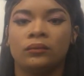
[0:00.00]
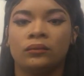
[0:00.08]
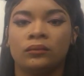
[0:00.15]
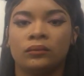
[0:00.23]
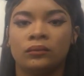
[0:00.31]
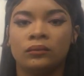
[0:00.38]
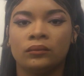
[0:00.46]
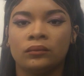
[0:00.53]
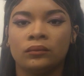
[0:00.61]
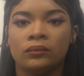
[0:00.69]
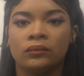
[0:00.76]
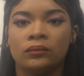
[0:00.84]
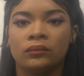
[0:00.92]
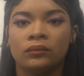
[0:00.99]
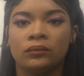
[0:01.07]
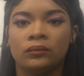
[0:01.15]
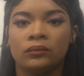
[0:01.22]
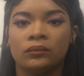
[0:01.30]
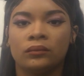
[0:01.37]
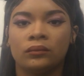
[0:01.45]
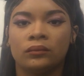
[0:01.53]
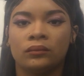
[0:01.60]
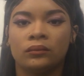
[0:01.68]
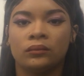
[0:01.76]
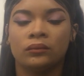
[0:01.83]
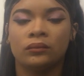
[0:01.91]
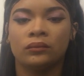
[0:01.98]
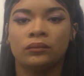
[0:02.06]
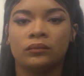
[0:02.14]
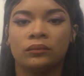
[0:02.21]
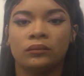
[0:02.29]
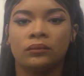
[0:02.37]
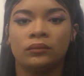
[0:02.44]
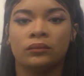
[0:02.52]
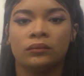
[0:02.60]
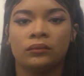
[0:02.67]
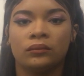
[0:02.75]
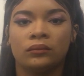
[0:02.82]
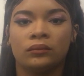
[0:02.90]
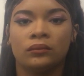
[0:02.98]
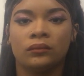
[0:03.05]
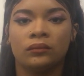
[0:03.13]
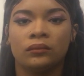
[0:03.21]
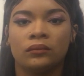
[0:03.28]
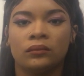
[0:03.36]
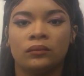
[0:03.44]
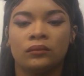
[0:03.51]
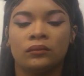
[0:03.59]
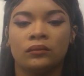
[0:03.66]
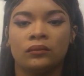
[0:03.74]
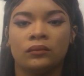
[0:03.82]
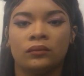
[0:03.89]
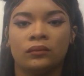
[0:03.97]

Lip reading: This person isn't speaking.